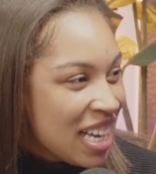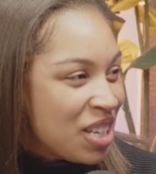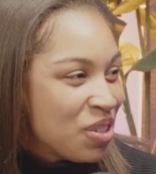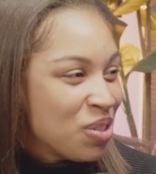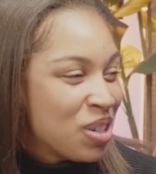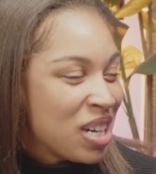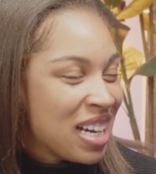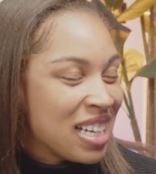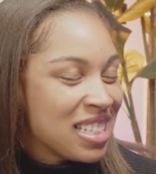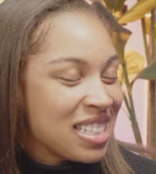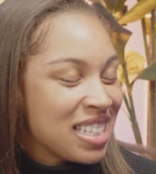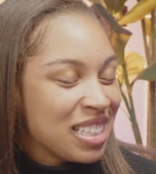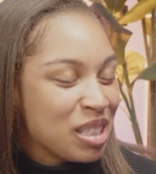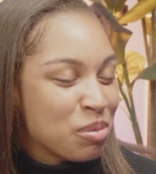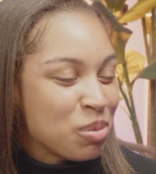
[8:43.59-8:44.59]
You guys
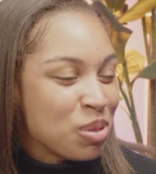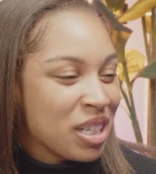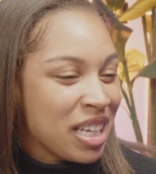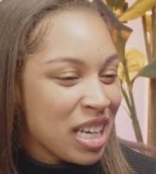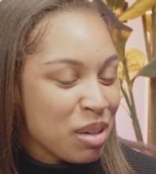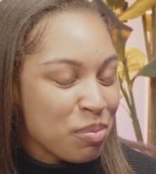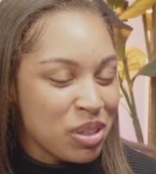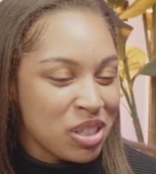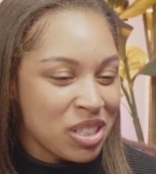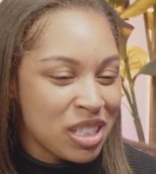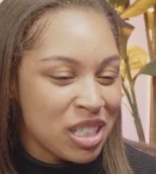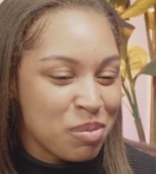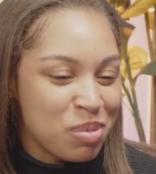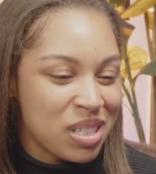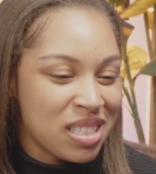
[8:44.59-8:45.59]
take them on camping
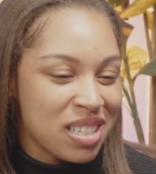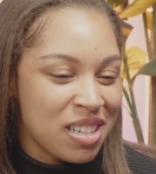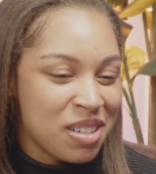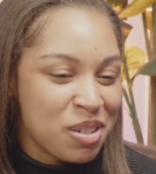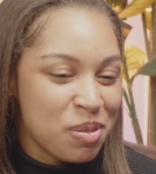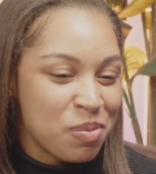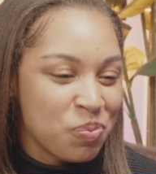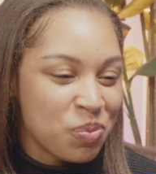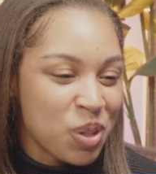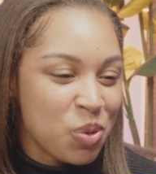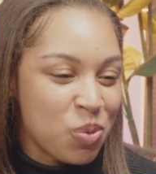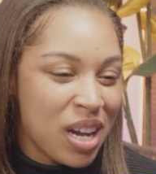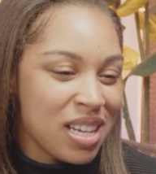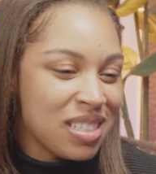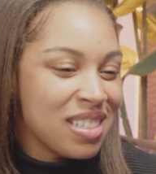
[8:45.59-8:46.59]
trips. Um,
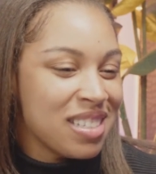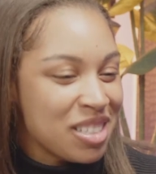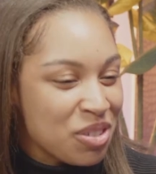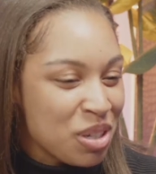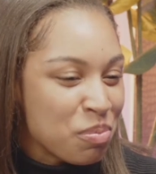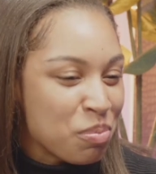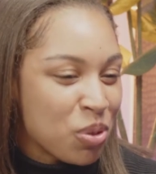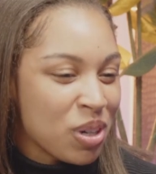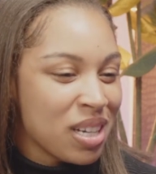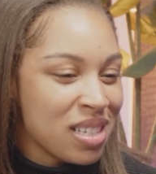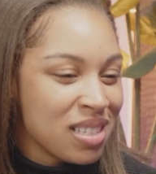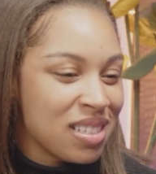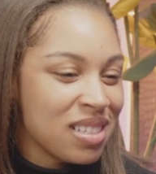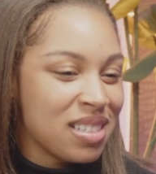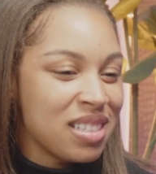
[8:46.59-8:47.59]
why is it so
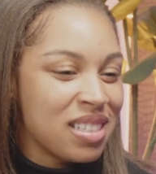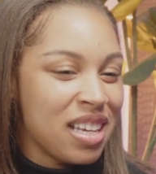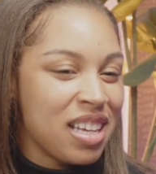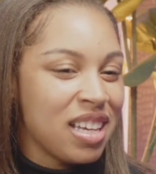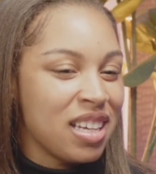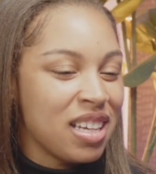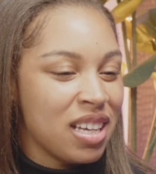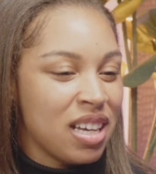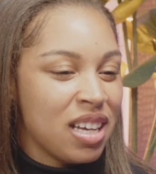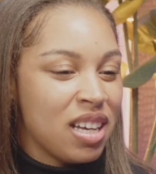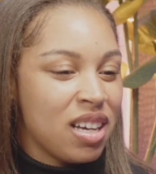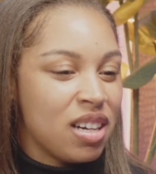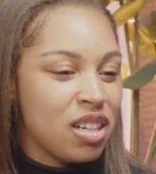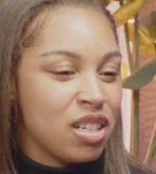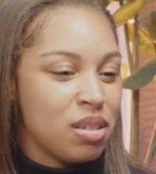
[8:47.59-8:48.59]
important to take
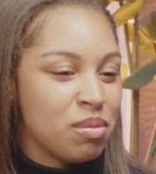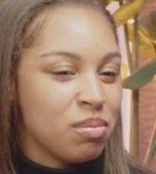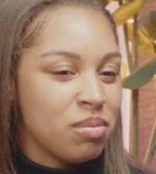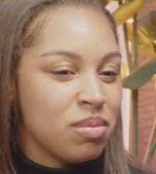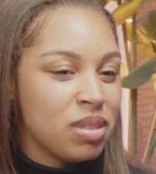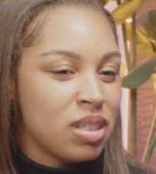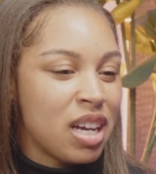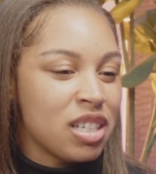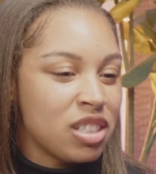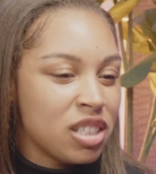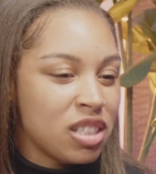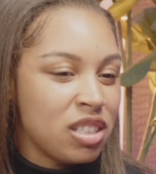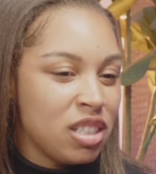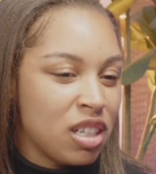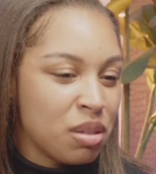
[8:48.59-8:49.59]
um, not
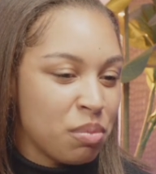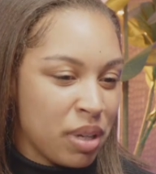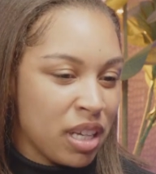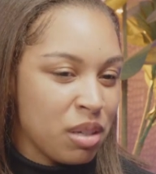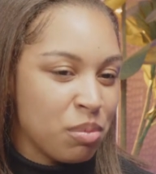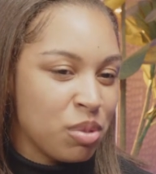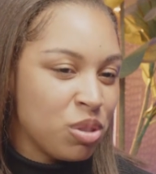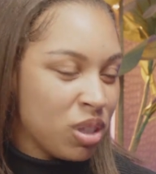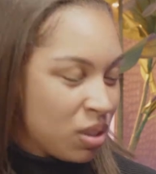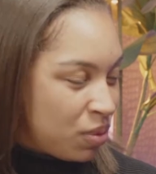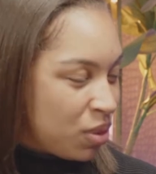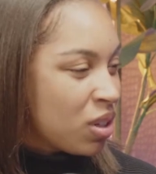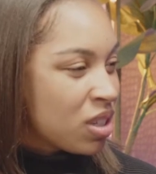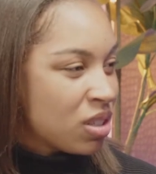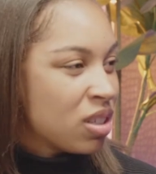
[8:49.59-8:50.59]
just young men, but you could
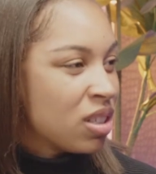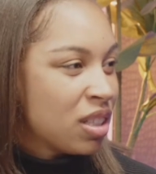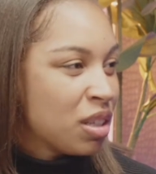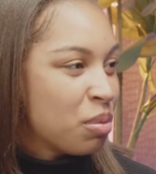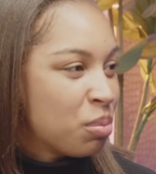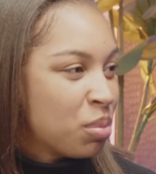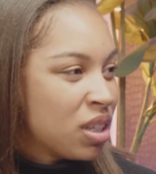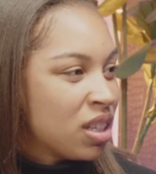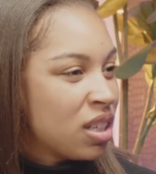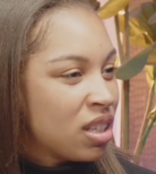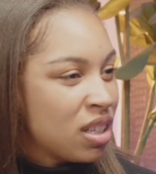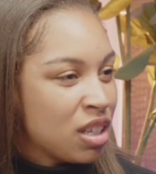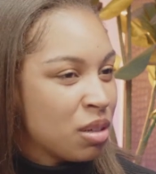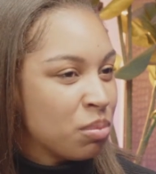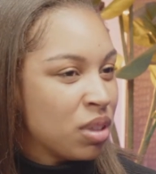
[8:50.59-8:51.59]
focus on them, but
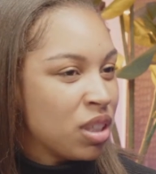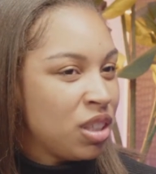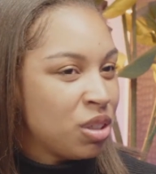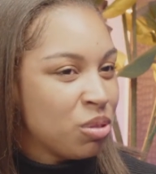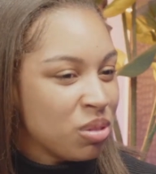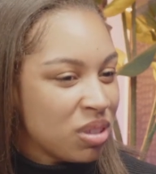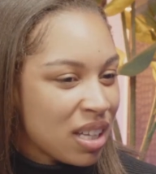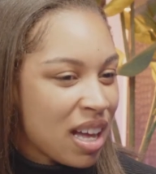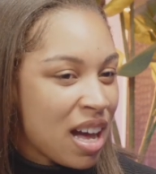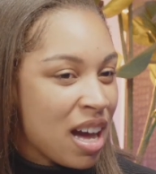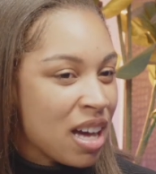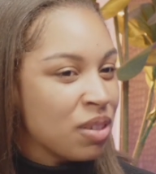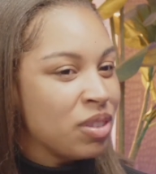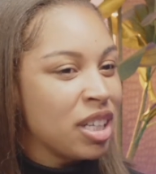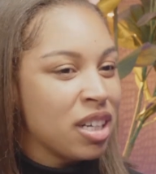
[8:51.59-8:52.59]
um, the youth
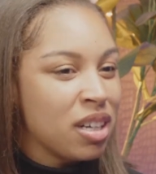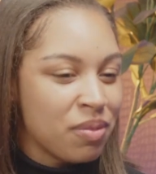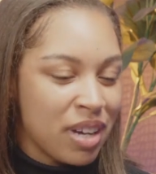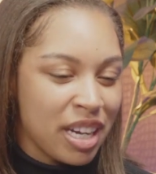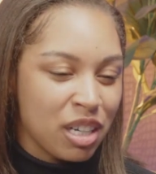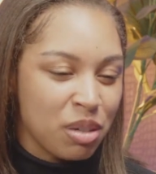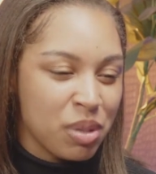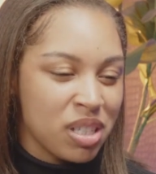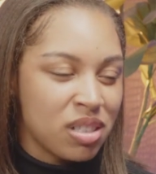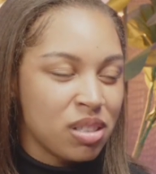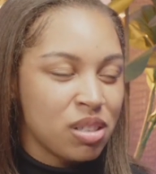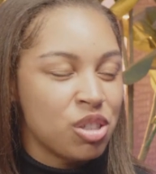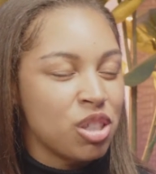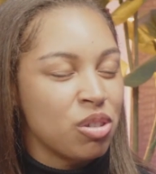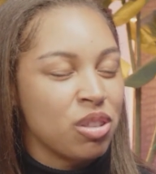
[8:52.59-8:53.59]
out of their environments
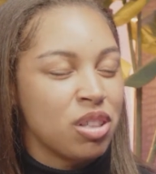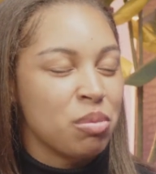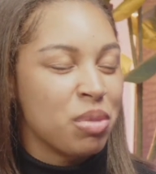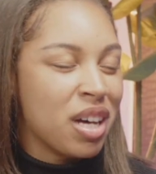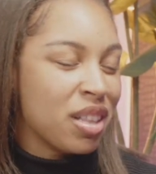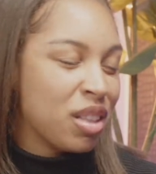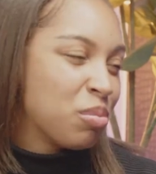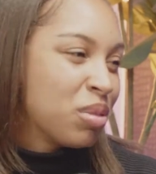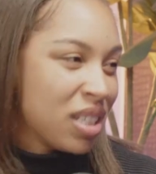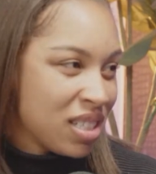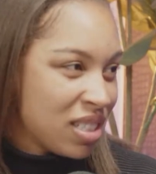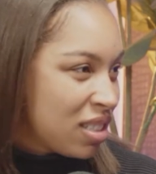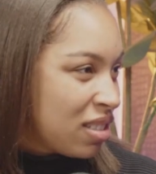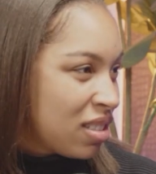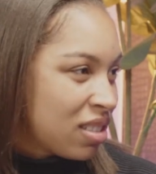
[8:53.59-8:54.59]
to show them other
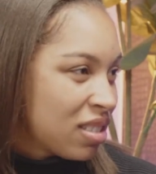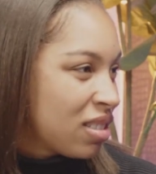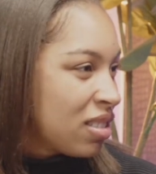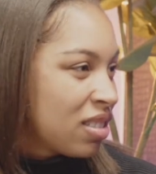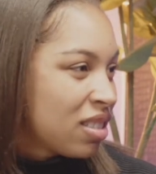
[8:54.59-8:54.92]
places.